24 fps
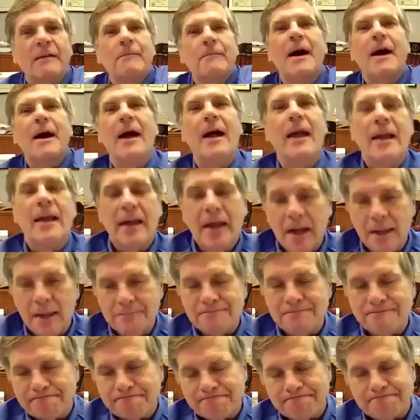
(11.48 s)
I
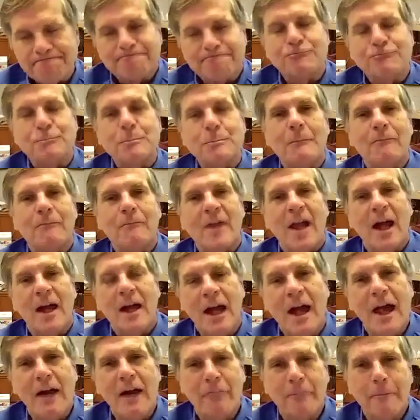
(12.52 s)

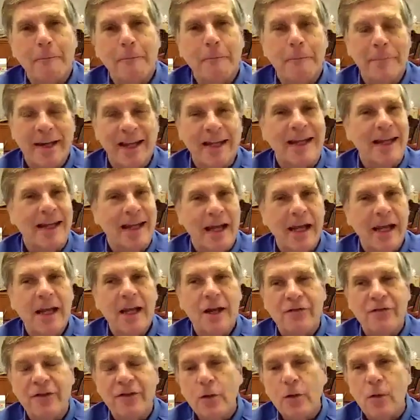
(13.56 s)
have been getting a
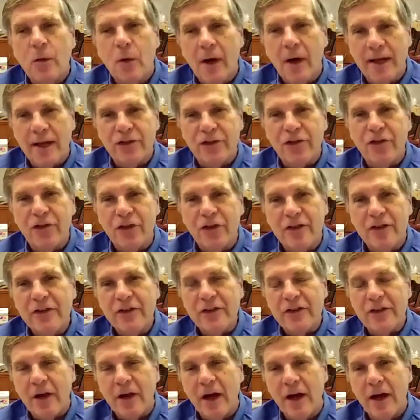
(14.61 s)
few
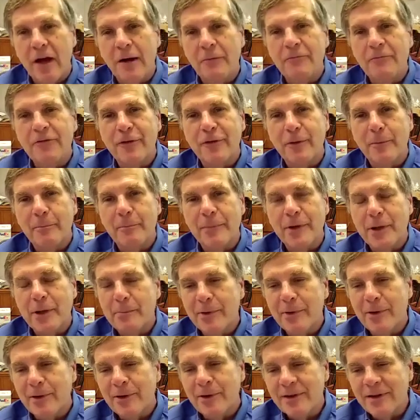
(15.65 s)
questions from
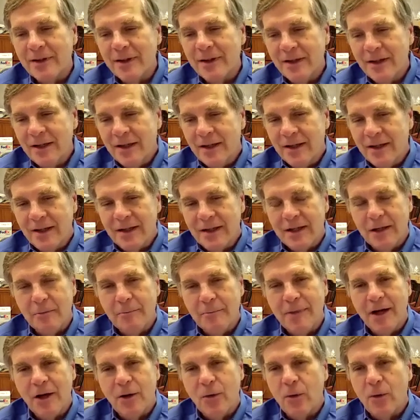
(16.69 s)
people
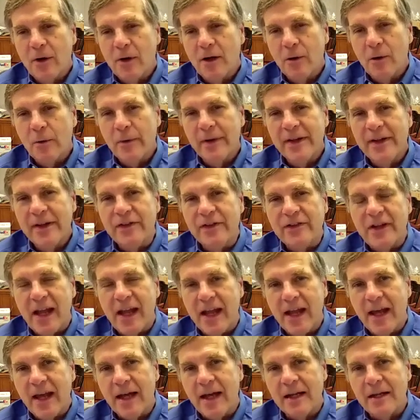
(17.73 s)
about where we
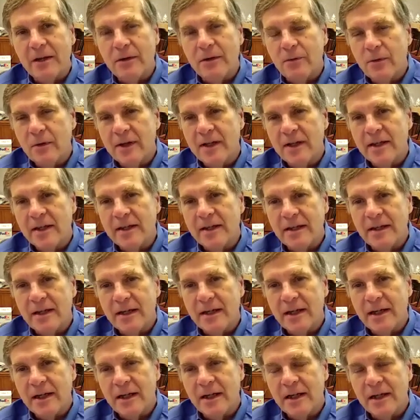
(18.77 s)
stand with
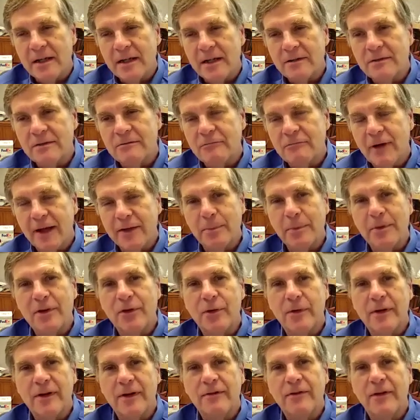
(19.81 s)

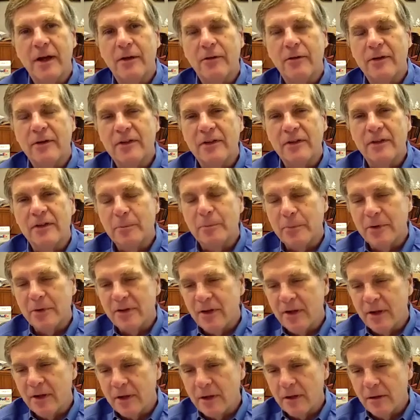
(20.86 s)
respiratory viruses,
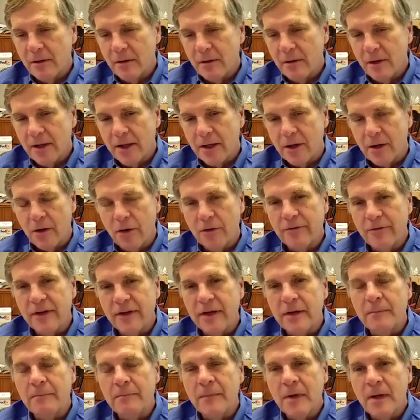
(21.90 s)
particularly
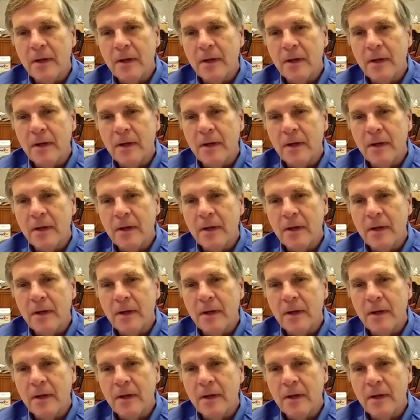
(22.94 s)
COVID,